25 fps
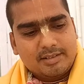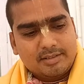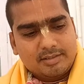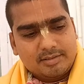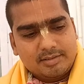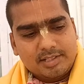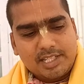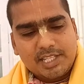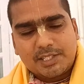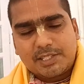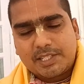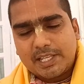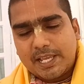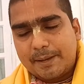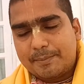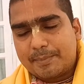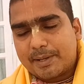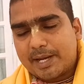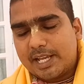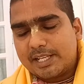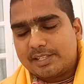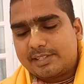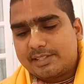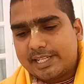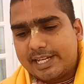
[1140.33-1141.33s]
this
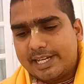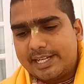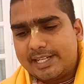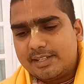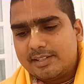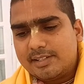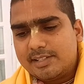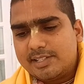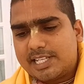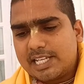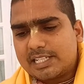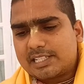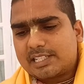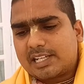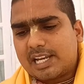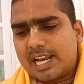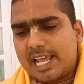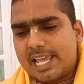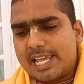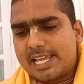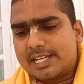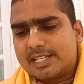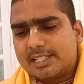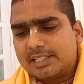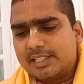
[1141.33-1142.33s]
Yamaraj said, just
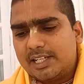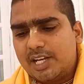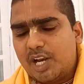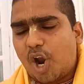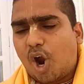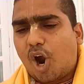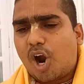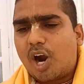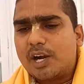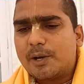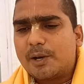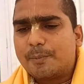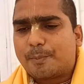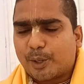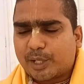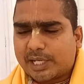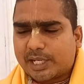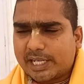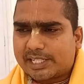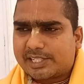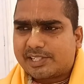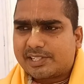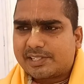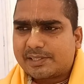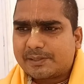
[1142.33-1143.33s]
like Lord
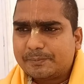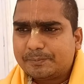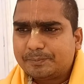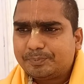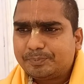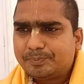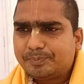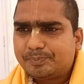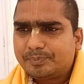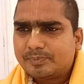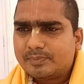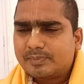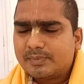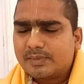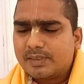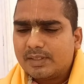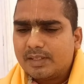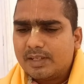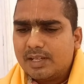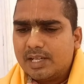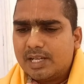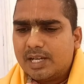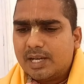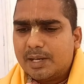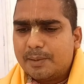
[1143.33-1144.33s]
protects
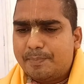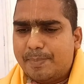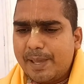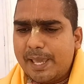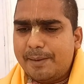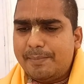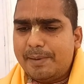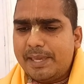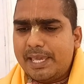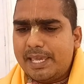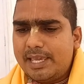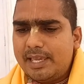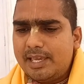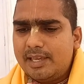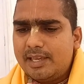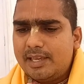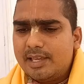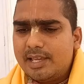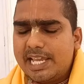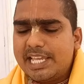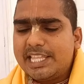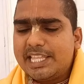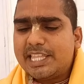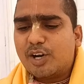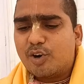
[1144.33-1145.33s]
a baby
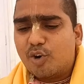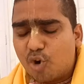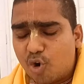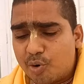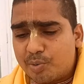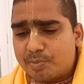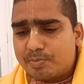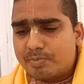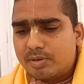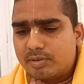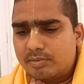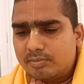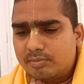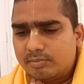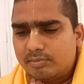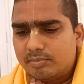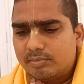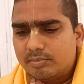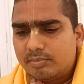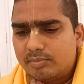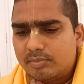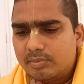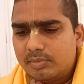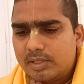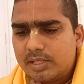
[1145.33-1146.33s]
in the womb,
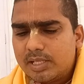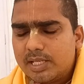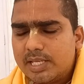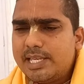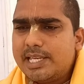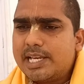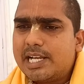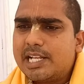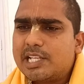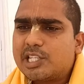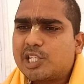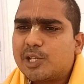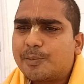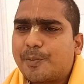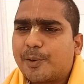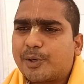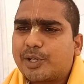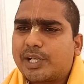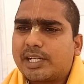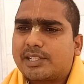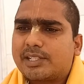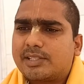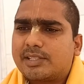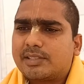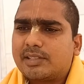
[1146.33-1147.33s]
he also
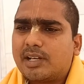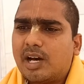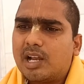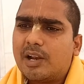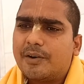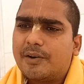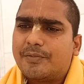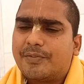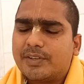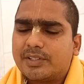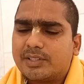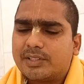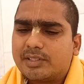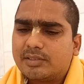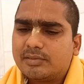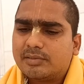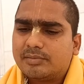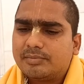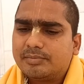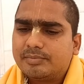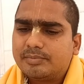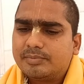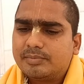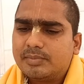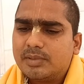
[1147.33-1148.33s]
protects all of us.
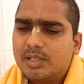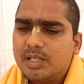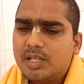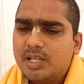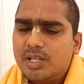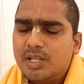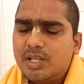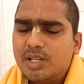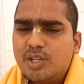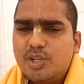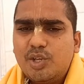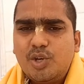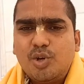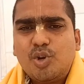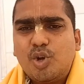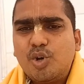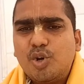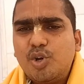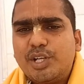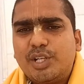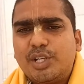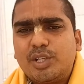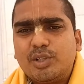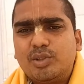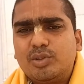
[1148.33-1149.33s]
You don't
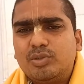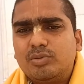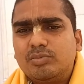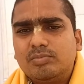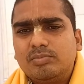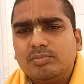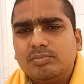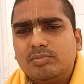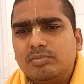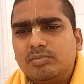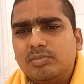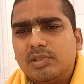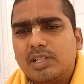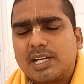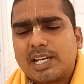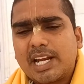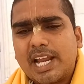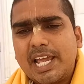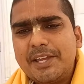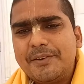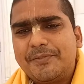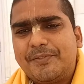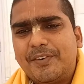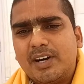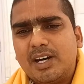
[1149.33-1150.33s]
need to
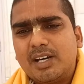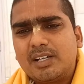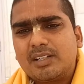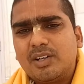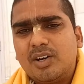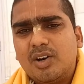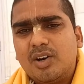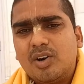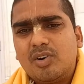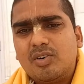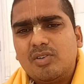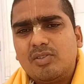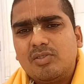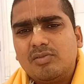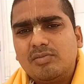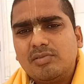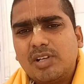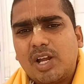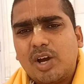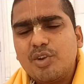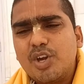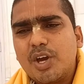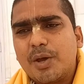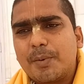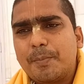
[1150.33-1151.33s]
cry for,
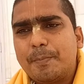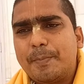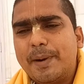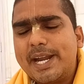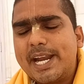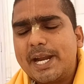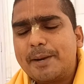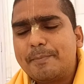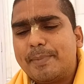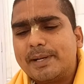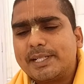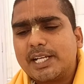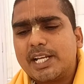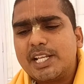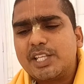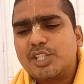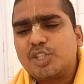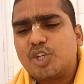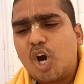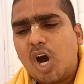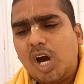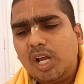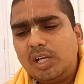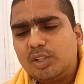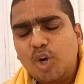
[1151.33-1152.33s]
now your bread and butter is
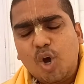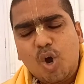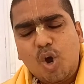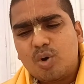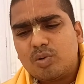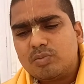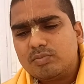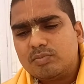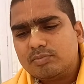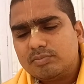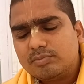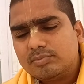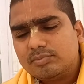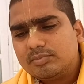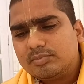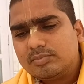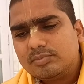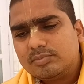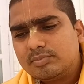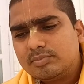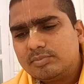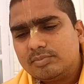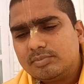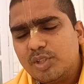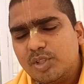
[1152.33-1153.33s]
gone. No,
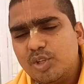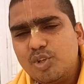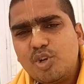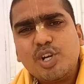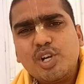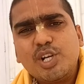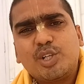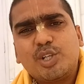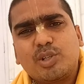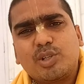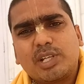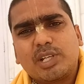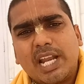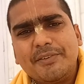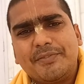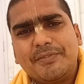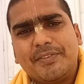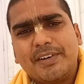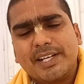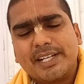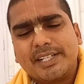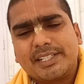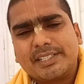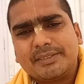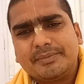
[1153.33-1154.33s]
you don't need to
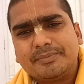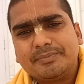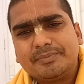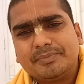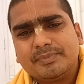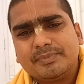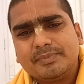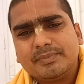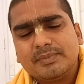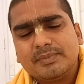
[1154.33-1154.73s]
cry for it.